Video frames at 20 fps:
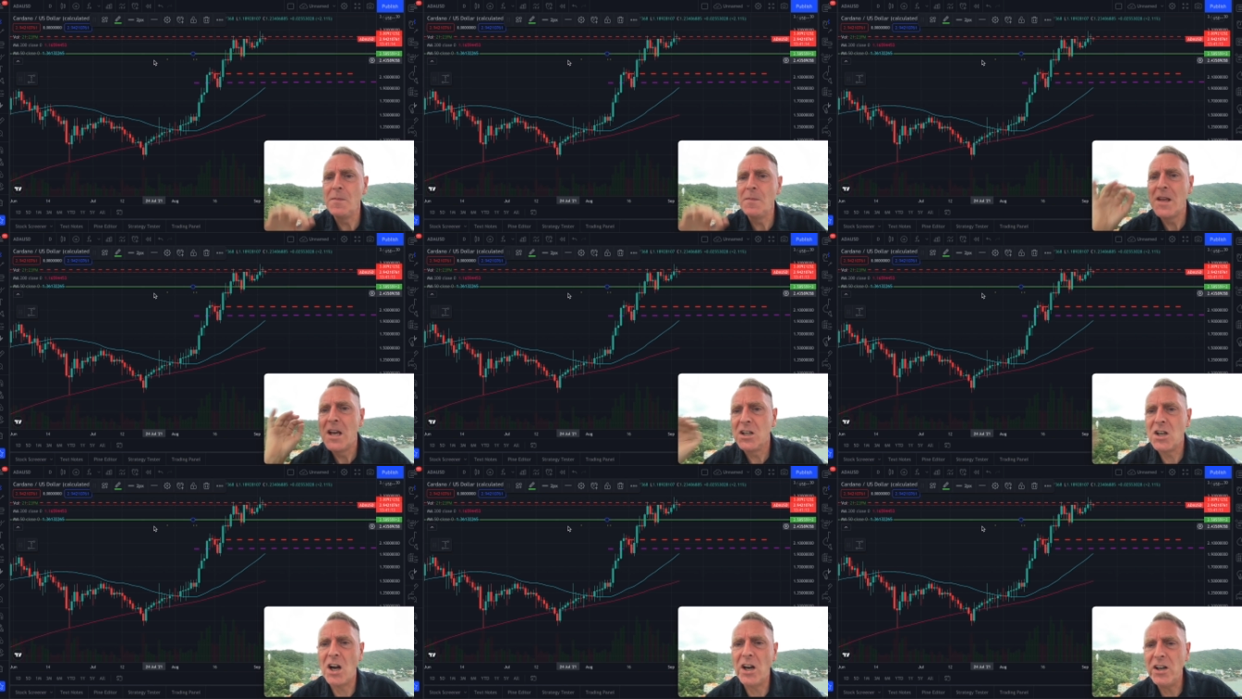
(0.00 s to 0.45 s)

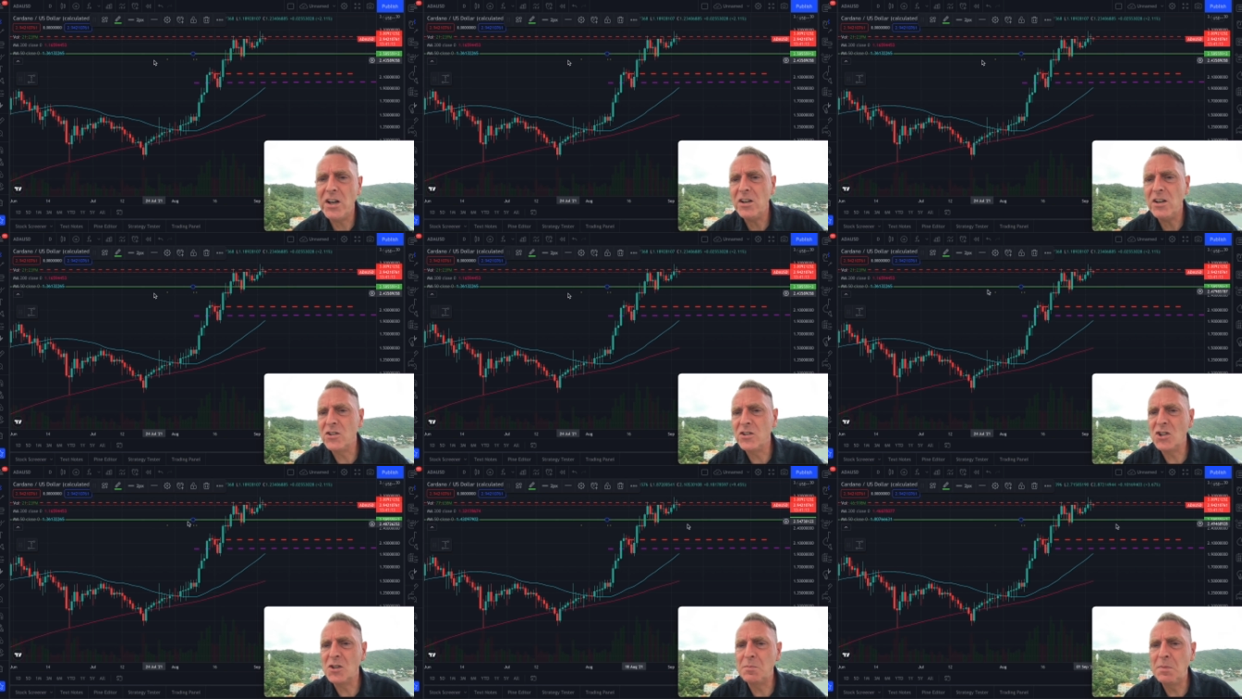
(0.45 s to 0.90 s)
Cardano's
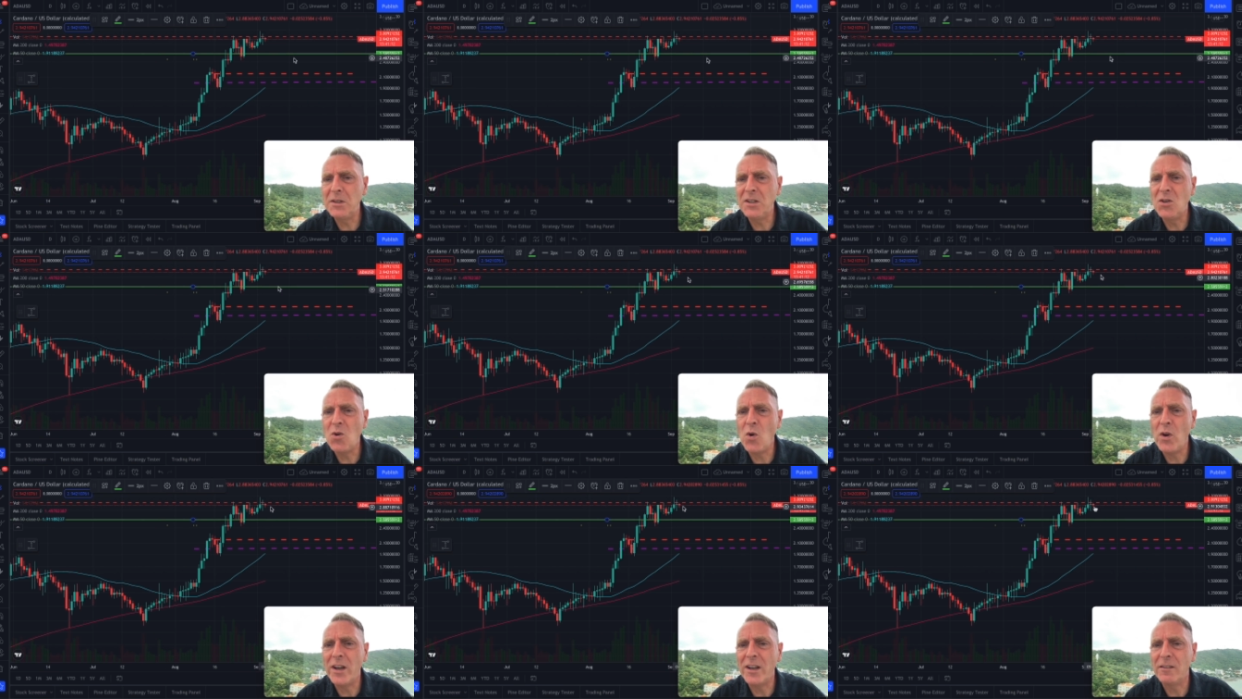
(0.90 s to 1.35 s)
just been
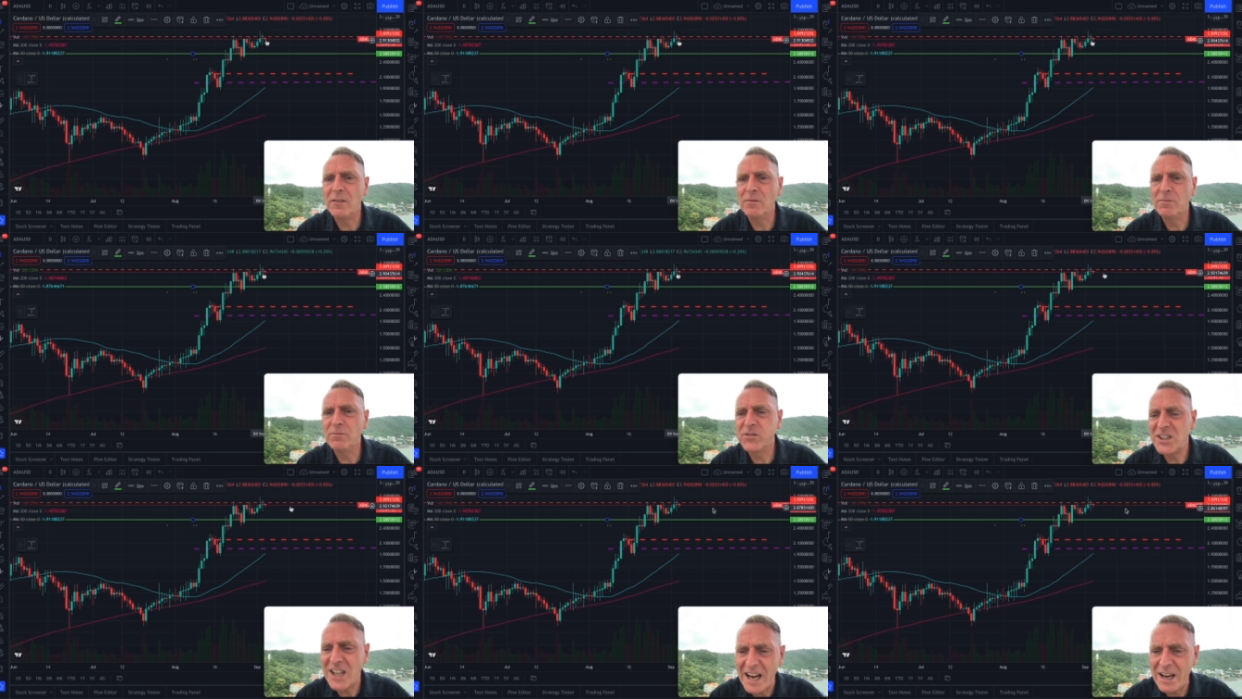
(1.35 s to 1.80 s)
going
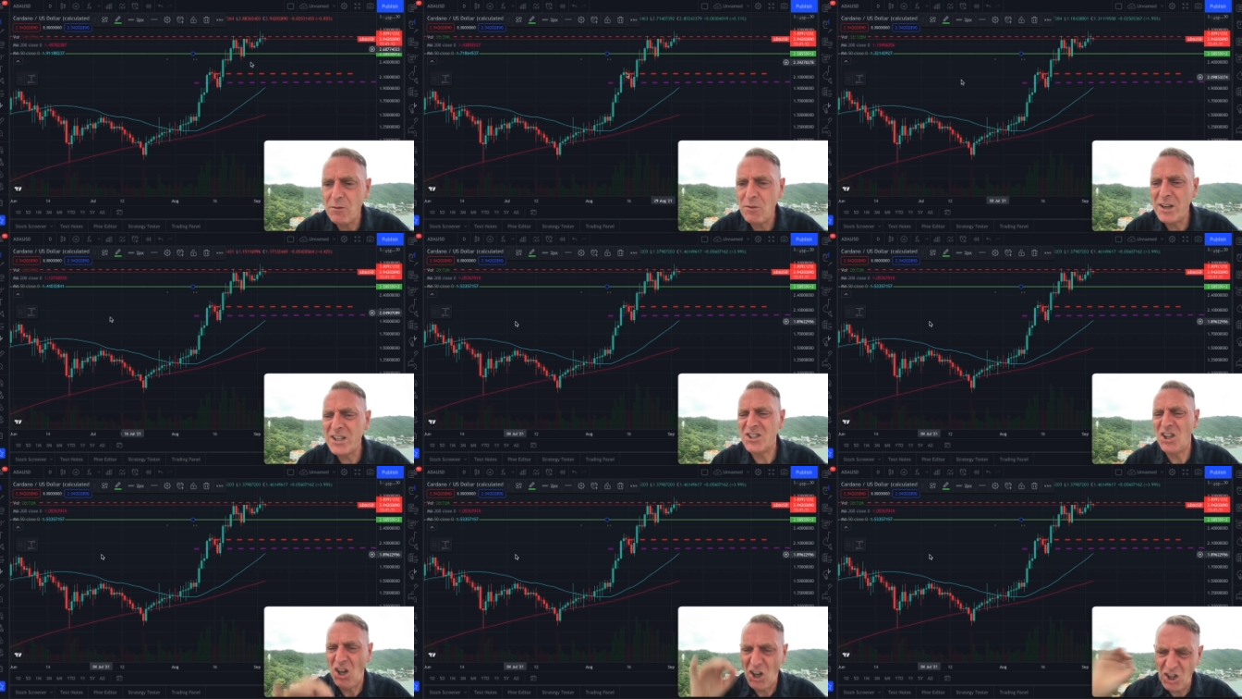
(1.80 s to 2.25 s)

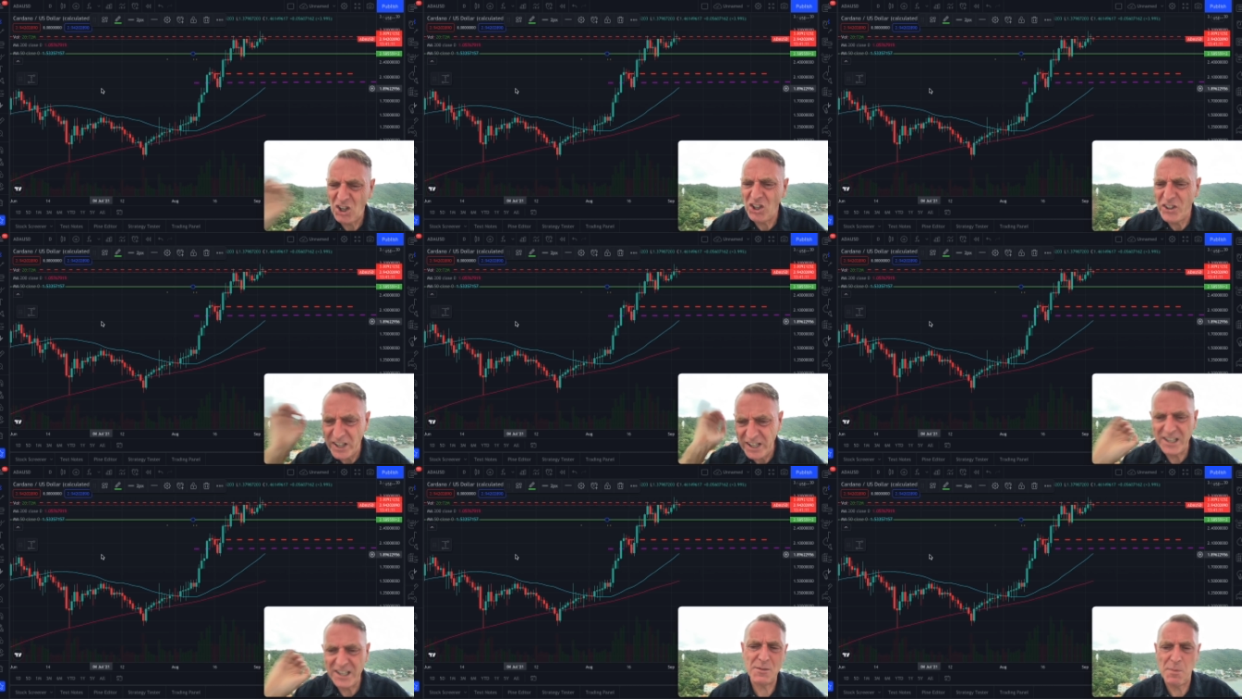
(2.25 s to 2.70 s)
sideways all
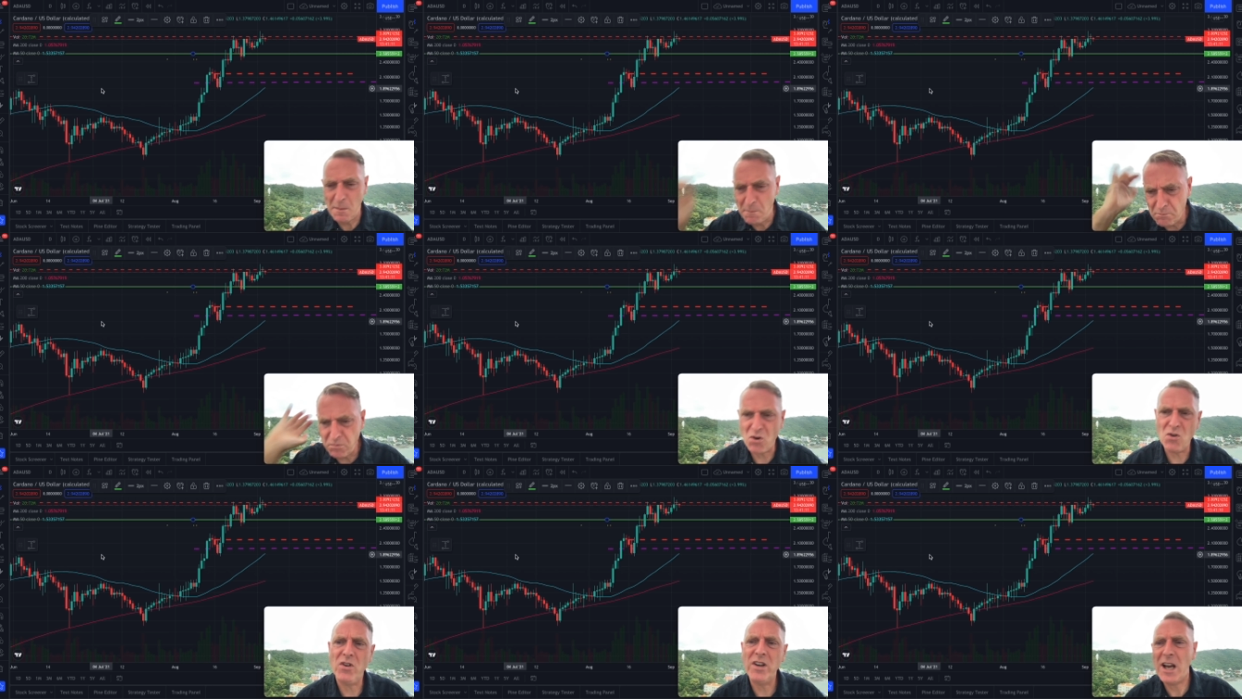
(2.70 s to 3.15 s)
day. It's been
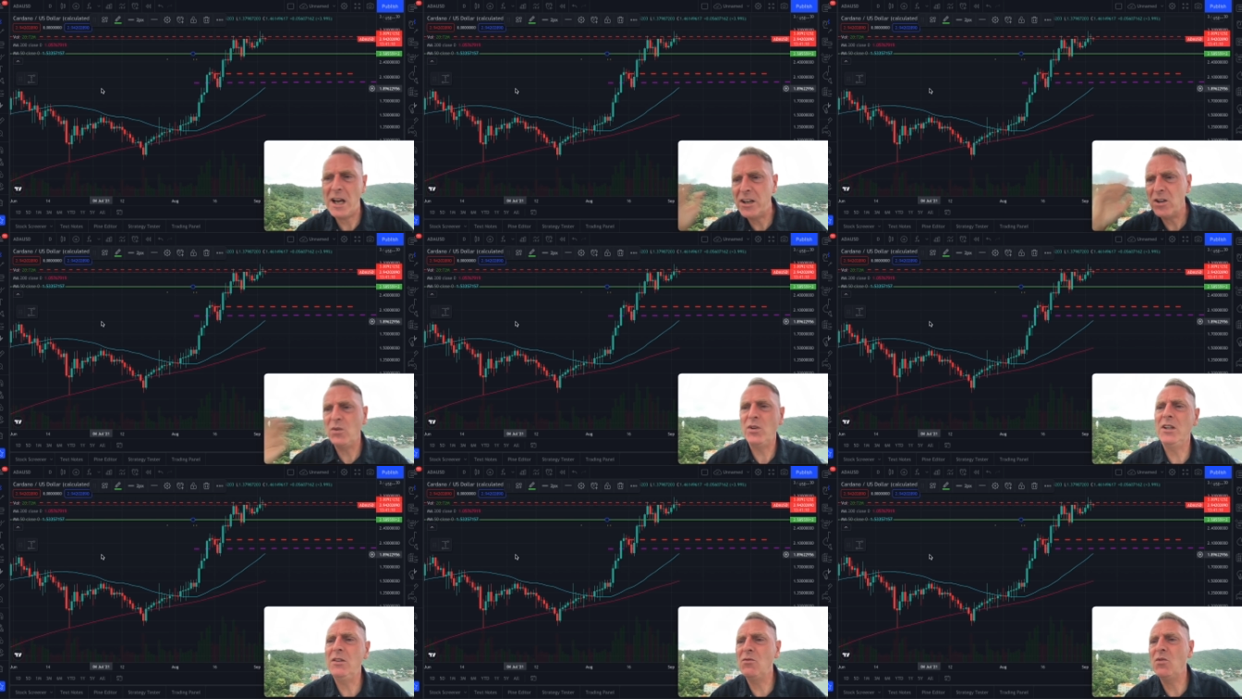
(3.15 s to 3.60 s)
boring. I
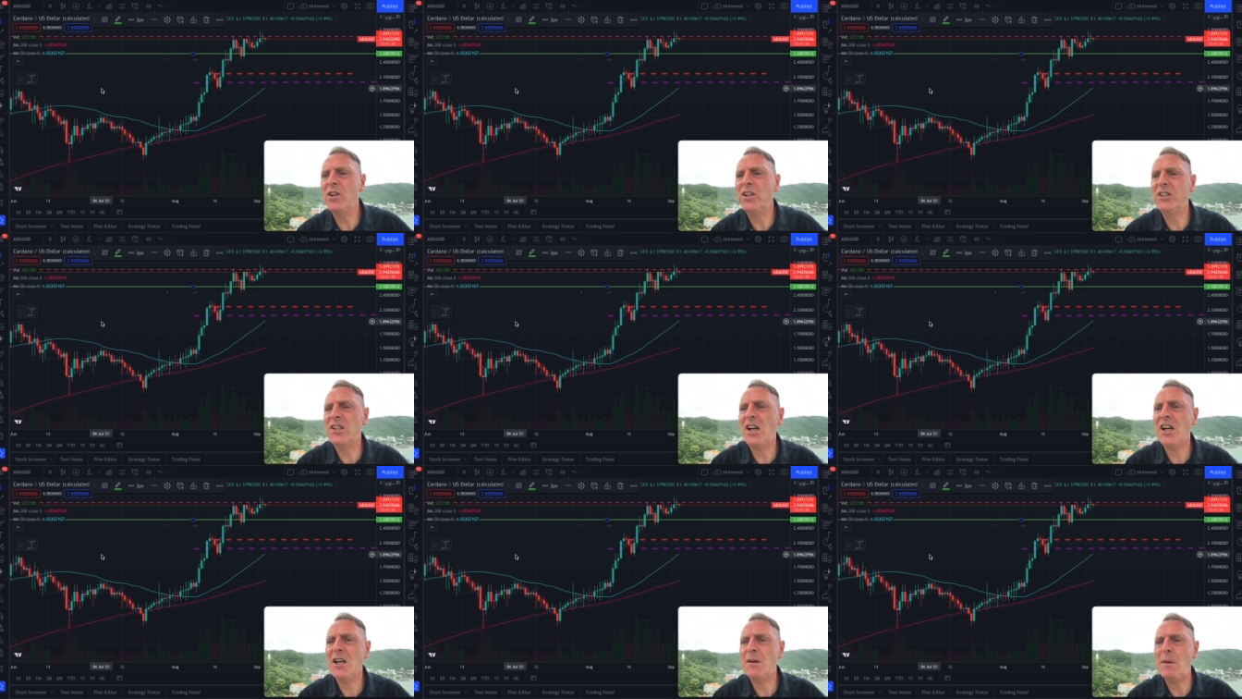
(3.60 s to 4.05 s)
don't even want to
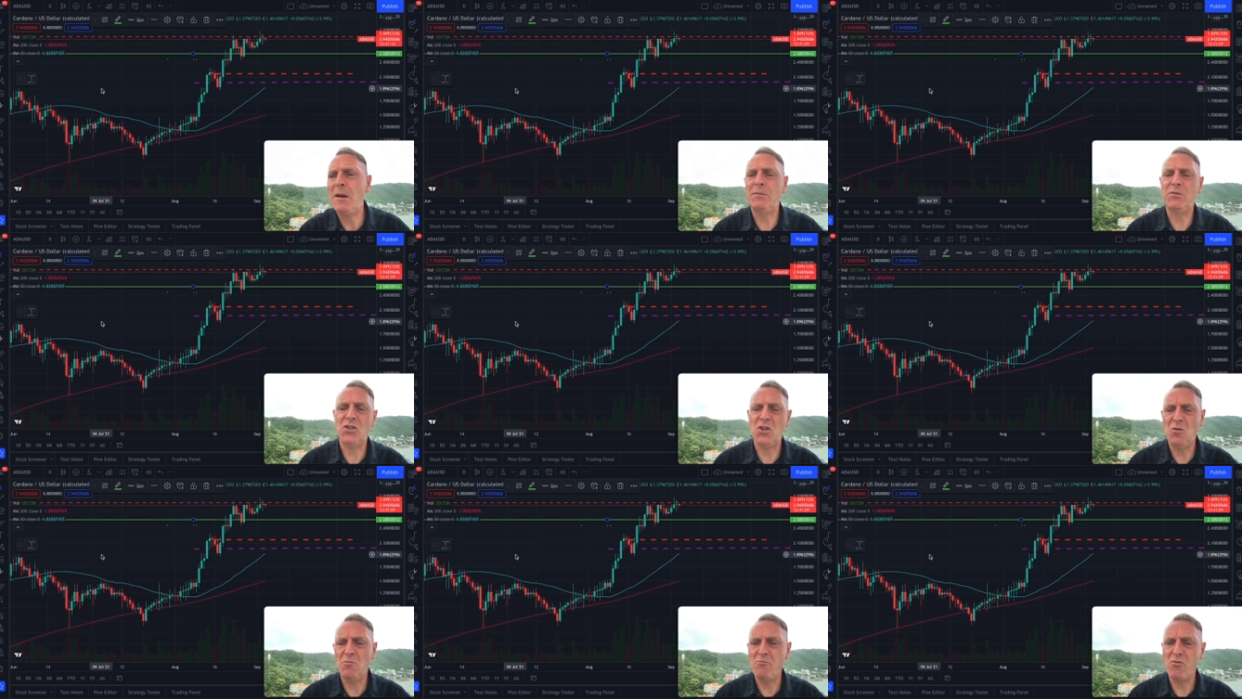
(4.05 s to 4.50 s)
talk about it. I'm
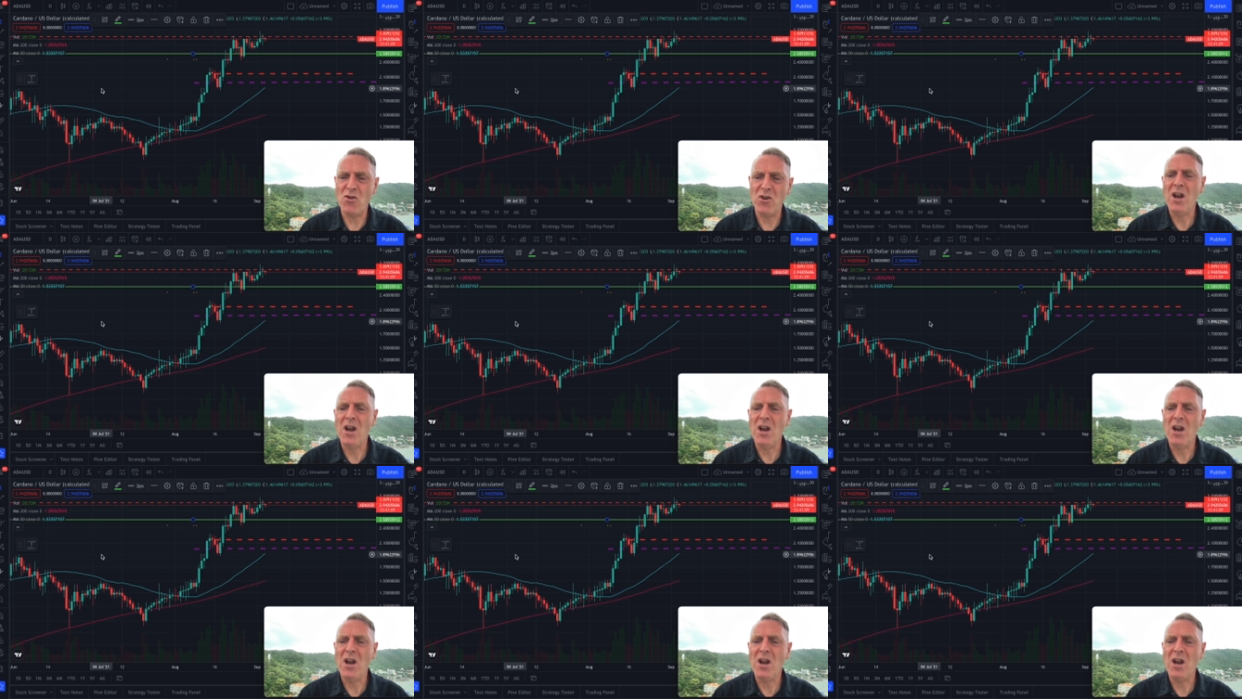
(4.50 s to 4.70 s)
so bored.